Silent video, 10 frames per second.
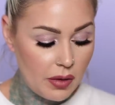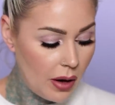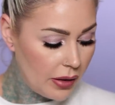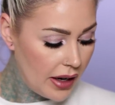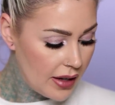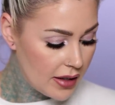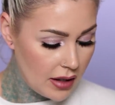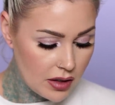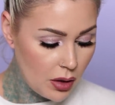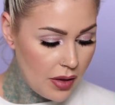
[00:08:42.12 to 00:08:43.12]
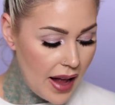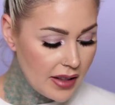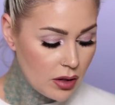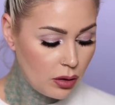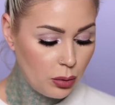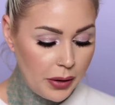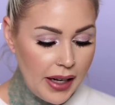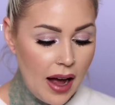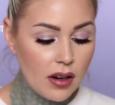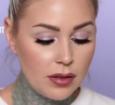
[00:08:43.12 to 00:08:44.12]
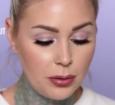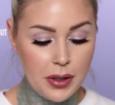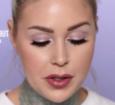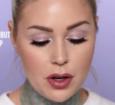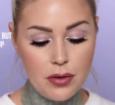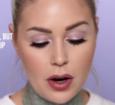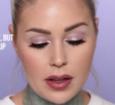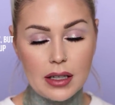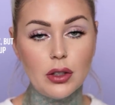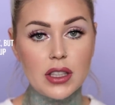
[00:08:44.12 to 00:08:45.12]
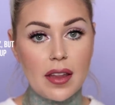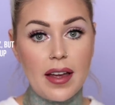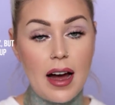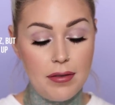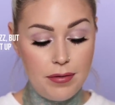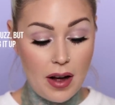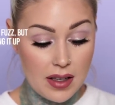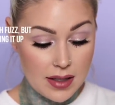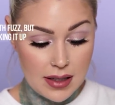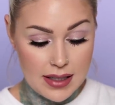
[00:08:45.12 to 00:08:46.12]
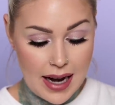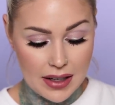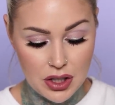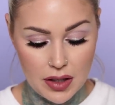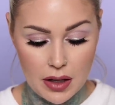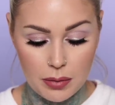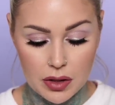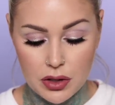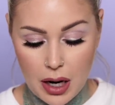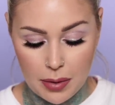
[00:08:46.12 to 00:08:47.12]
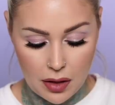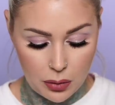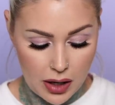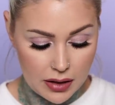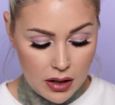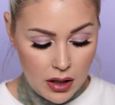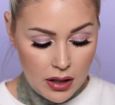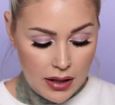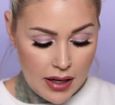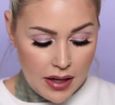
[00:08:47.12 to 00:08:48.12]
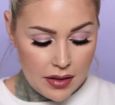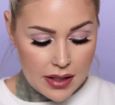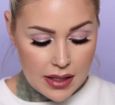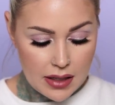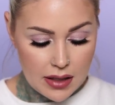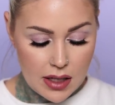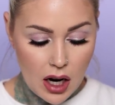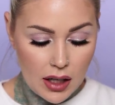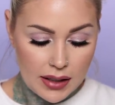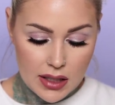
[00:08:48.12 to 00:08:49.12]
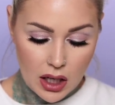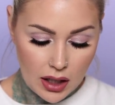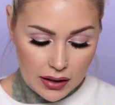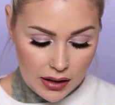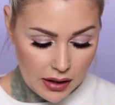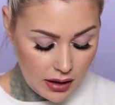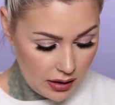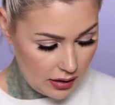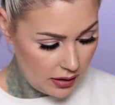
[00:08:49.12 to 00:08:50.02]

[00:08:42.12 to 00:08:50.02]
so that one has, so that's 3 out of 3 so far that I've looked at that have fuzz attached to them. Let's grab another one. This is Hottie Toddy.